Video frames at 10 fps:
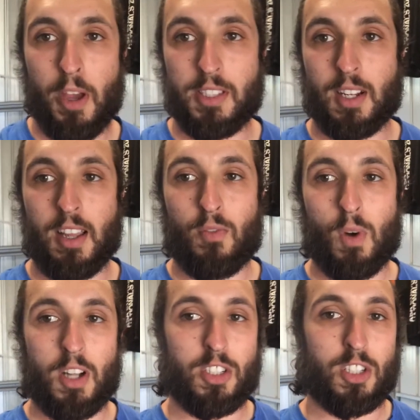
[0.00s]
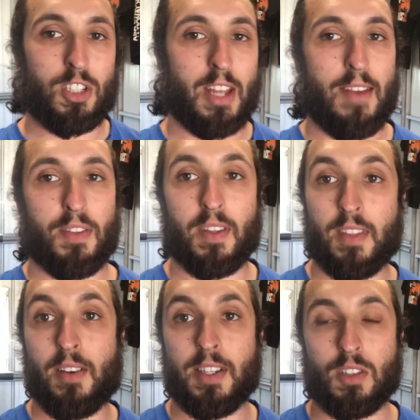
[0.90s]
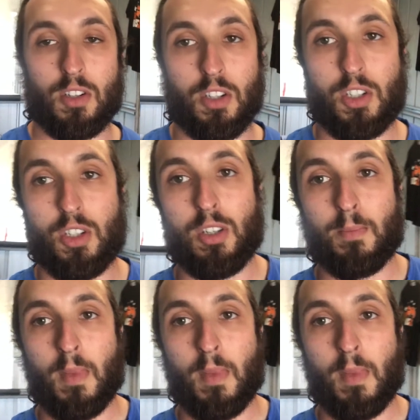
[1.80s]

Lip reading: Personally, I've watched everything there is on YouTube,